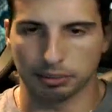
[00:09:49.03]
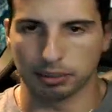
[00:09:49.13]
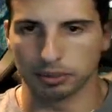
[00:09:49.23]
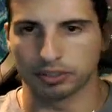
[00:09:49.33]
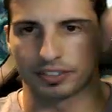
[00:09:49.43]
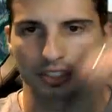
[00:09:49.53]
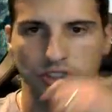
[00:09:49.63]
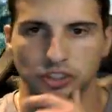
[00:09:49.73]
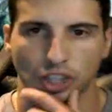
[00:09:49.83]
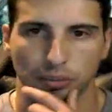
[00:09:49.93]
able to finish
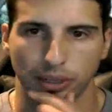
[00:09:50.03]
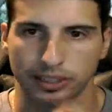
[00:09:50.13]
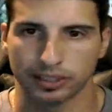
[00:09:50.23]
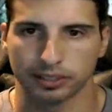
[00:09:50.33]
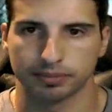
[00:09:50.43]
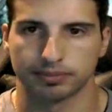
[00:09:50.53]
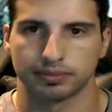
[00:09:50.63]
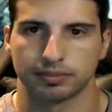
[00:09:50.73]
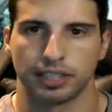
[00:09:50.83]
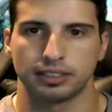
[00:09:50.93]
his job right here,
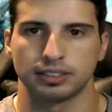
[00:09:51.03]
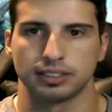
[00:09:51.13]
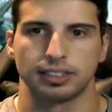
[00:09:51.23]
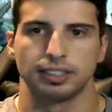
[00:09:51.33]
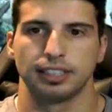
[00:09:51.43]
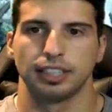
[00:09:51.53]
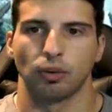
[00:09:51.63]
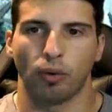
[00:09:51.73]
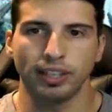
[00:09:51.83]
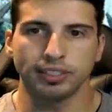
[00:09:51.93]
right?
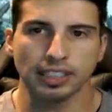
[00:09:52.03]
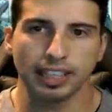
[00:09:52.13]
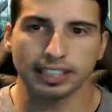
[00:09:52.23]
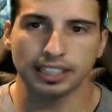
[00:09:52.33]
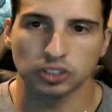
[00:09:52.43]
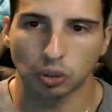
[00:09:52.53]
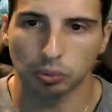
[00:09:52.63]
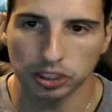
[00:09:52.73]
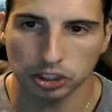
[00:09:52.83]
Why is it lagging so much?